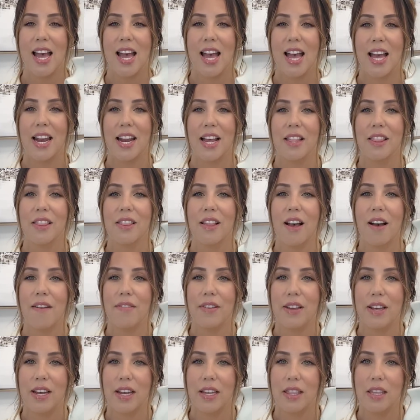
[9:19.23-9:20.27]
And I love
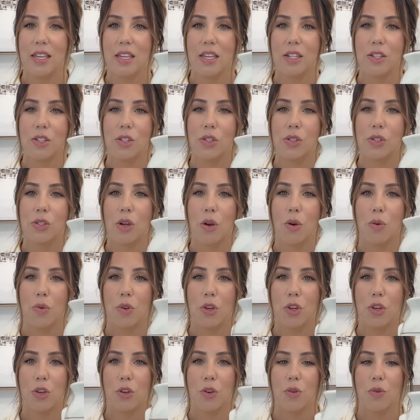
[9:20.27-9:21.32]
it. I think it's so
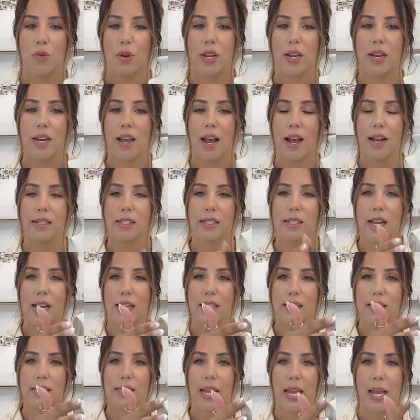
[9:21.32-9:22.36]
cute. It has
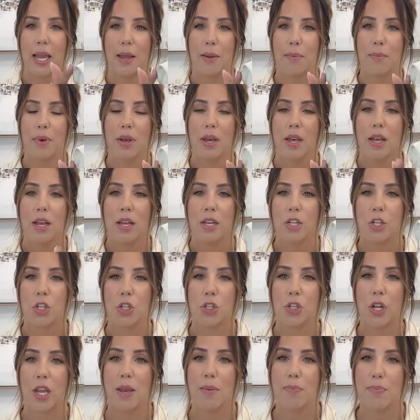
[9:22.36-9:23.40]
that same
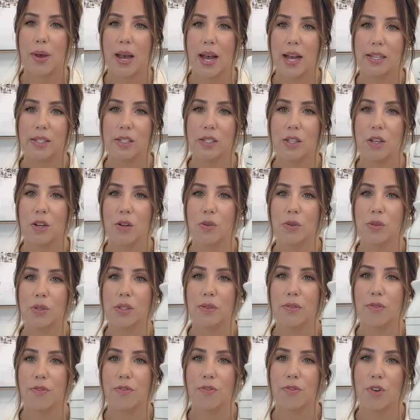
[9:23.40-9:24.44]
shape as those
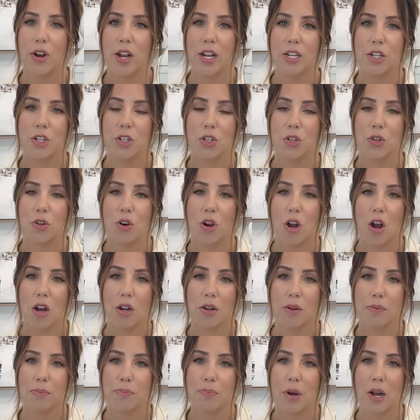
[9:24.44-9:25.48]
French
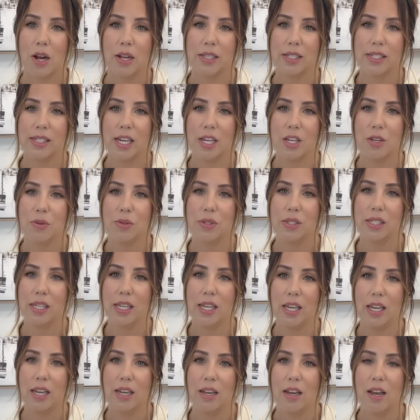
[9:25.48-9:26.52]
crock pots that you
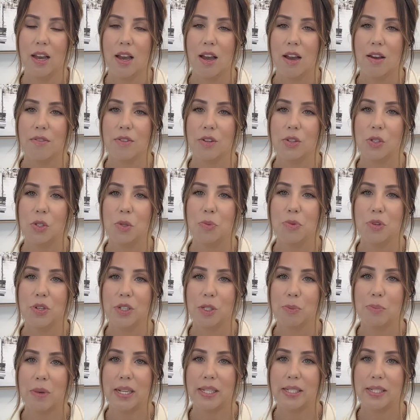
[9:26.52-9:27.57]
see. They're super
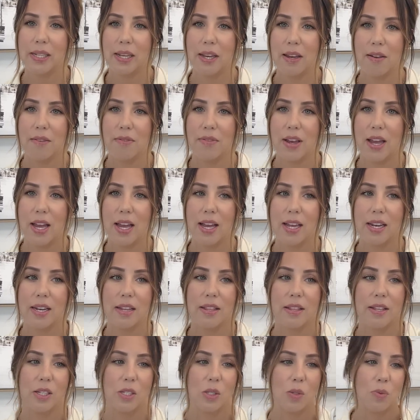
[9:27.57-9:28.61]
expensive, and
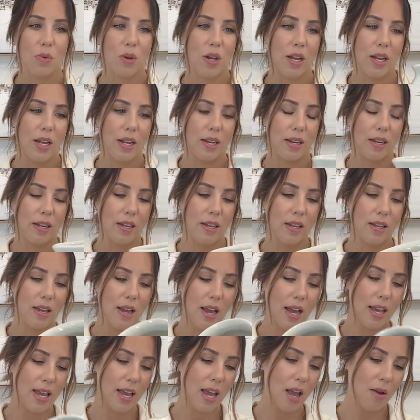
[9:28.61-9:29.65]
this one,
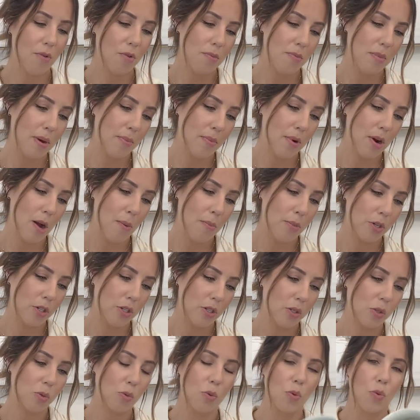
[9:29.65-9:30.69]
I can't remember how much
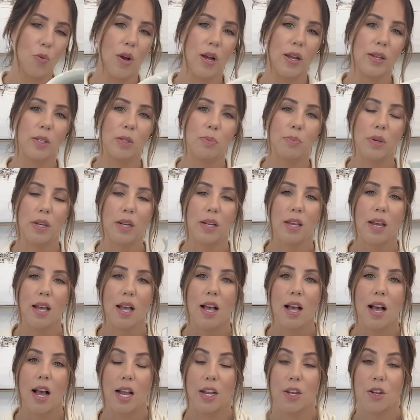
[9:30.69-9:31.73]
this one was, but
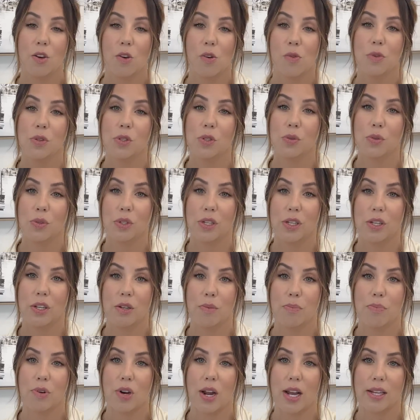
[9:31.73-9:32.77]
I know it was a really
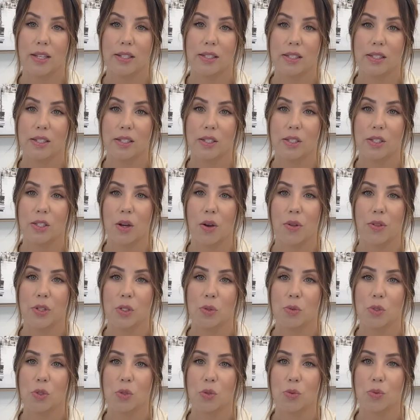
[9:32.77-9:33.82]
good price. So this
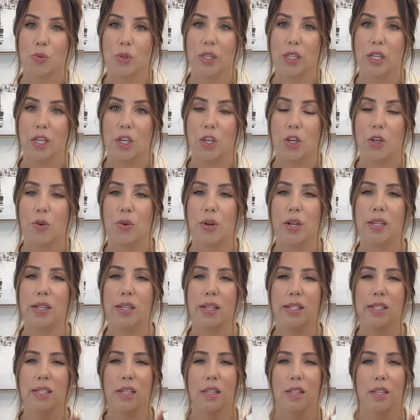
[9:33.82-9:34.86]
one's really cute. It
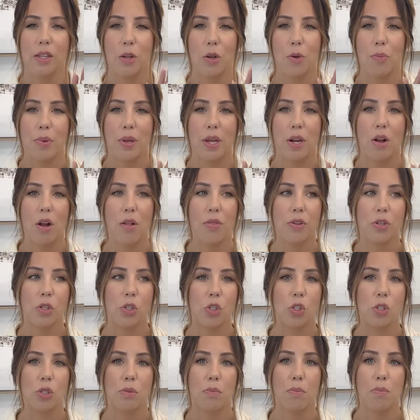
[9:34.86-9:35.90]
is a little bit on the
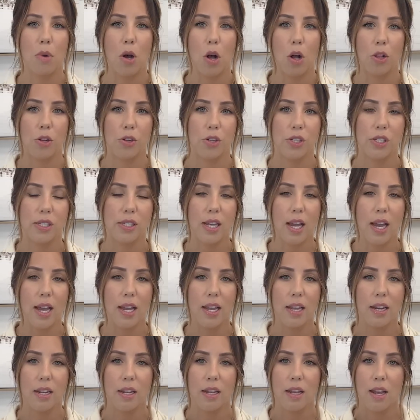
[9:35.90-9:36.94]
smaller
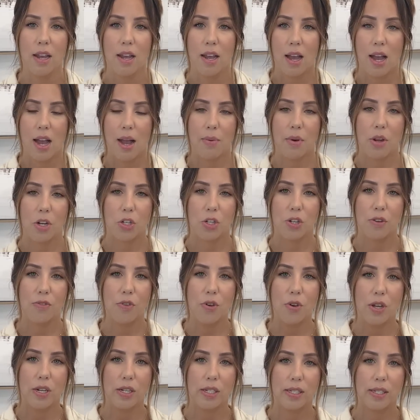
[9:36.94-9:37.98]
side. I'm not sure if
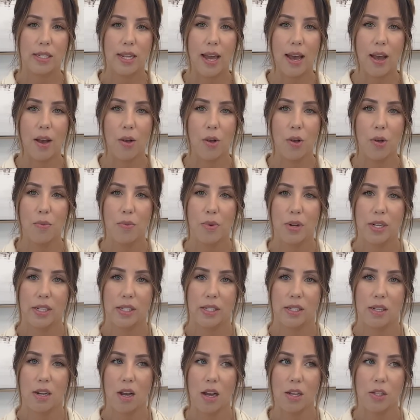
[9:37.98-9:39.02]
you can tell, but
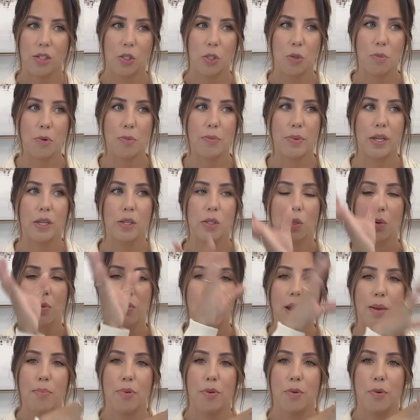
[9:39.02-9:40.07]
it's not super big. So when
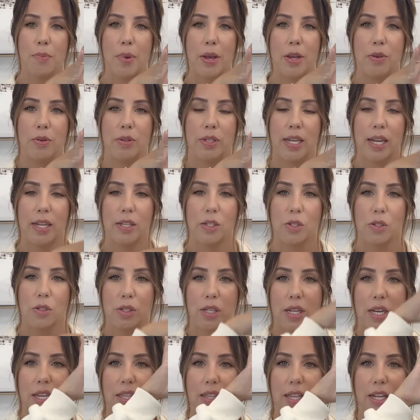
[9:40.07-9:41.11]
I put my utensils
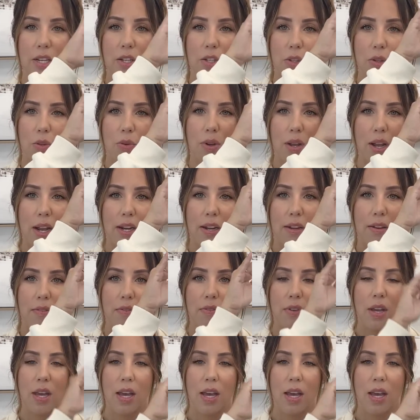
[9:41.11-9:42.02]
in it, they do kind of